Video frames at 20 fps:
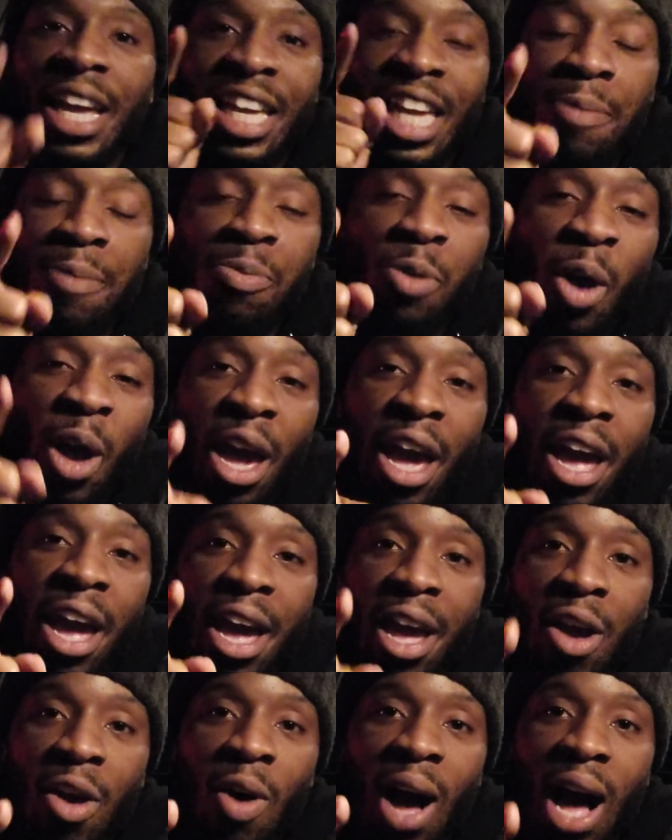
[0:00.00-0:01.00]
Keep your
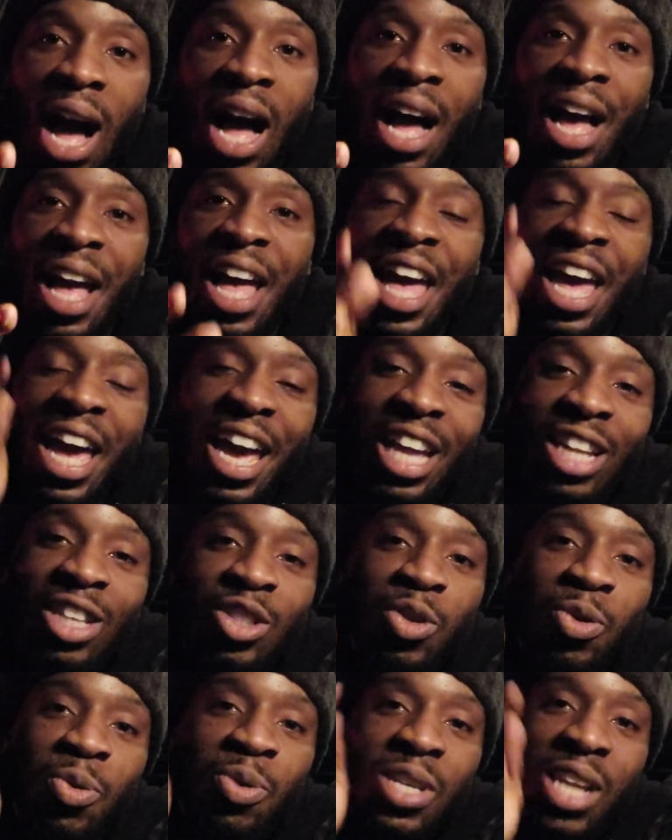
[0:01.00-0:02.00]
head held high
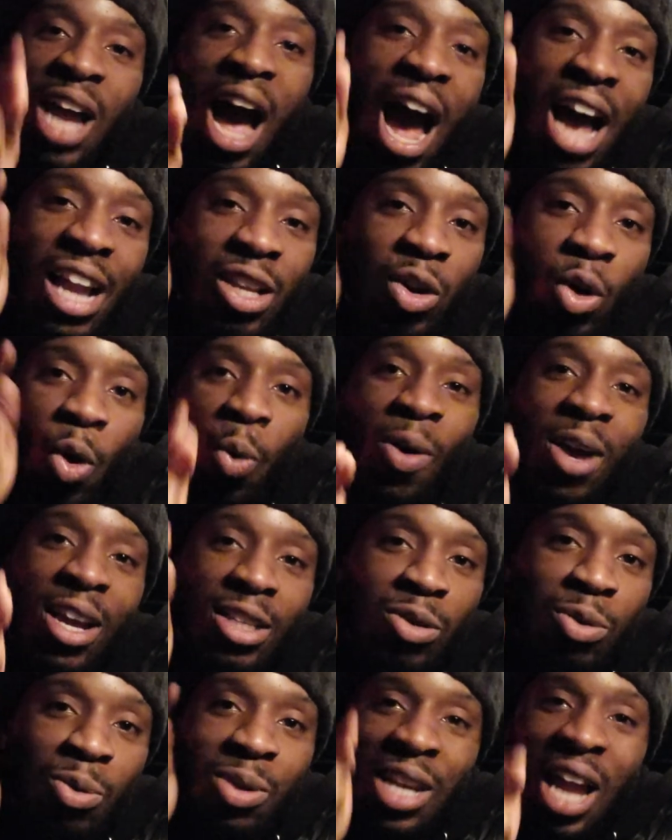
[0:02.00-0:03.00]
and do not
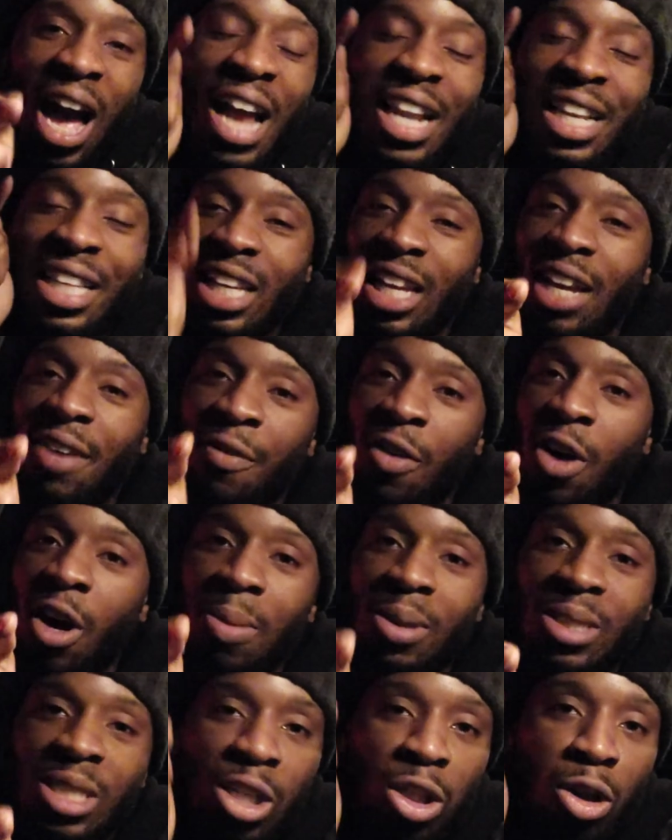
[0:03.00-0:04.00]
quit, do not give
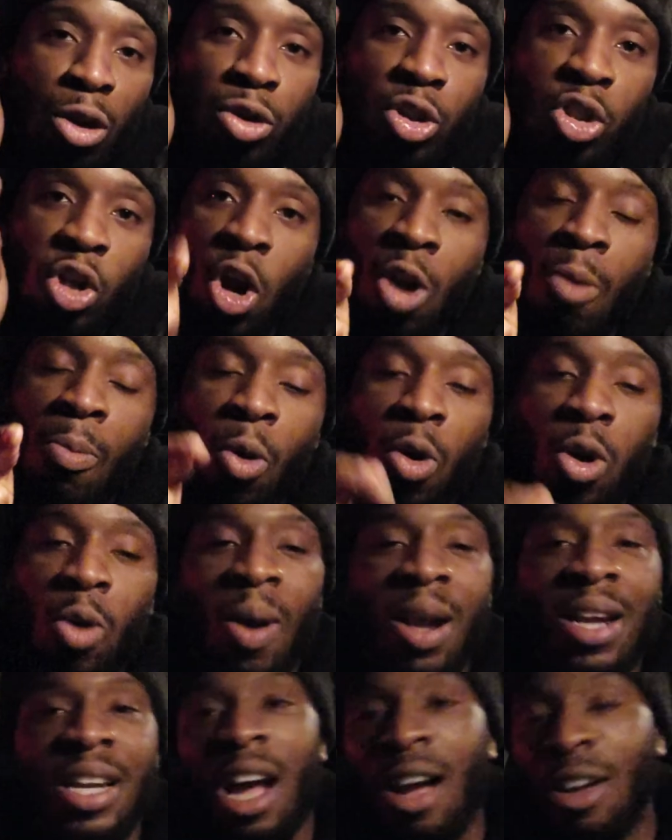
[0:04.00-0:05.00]
up. It's a little turmoil
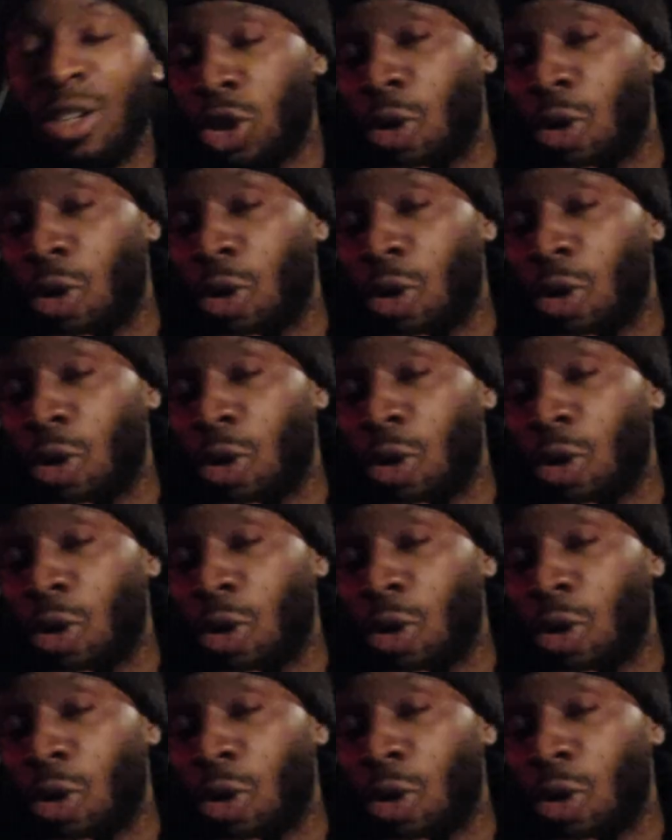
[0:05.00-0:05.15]
right now.